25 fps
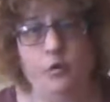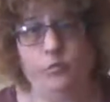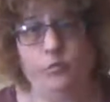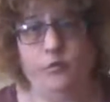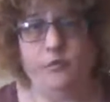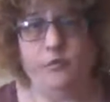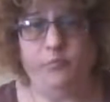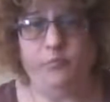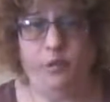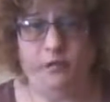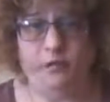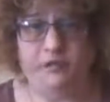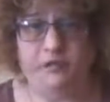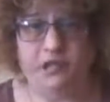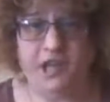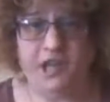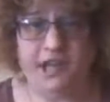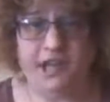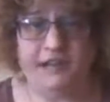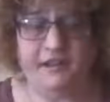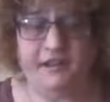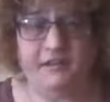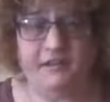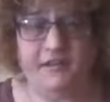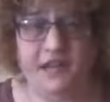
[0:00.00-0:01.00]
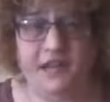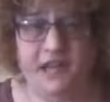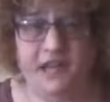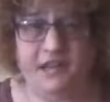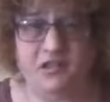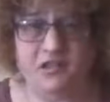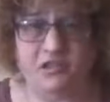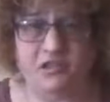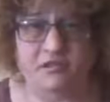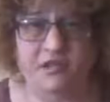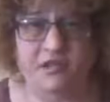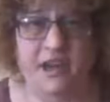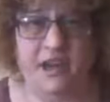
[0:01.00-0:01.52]
We both channel the
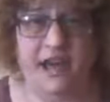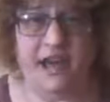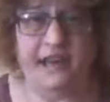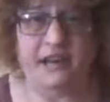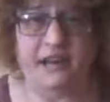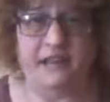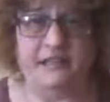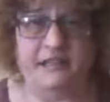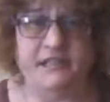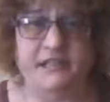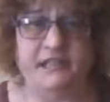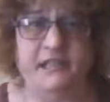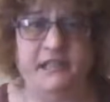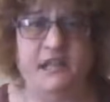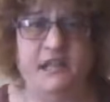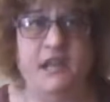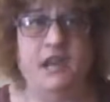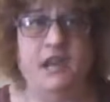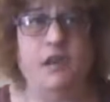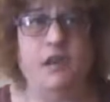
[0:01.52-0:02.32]
angel guidance.